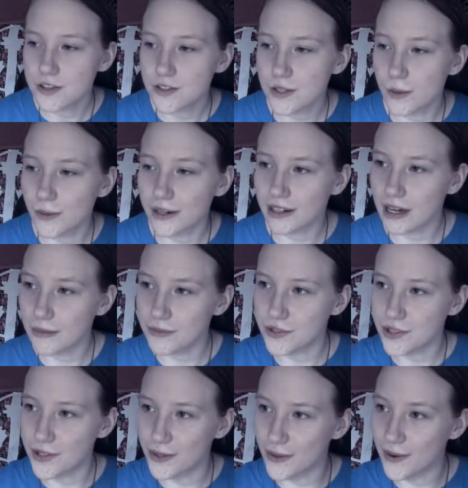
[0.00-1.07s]
So when it comes
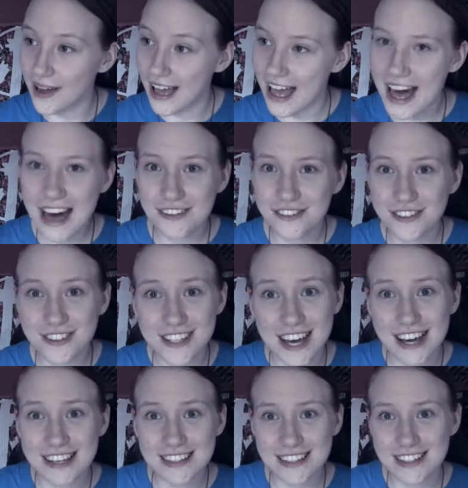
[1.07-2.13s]
to
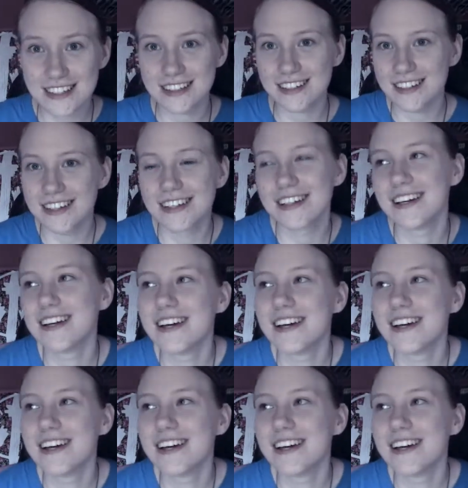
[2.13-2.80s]
advertising,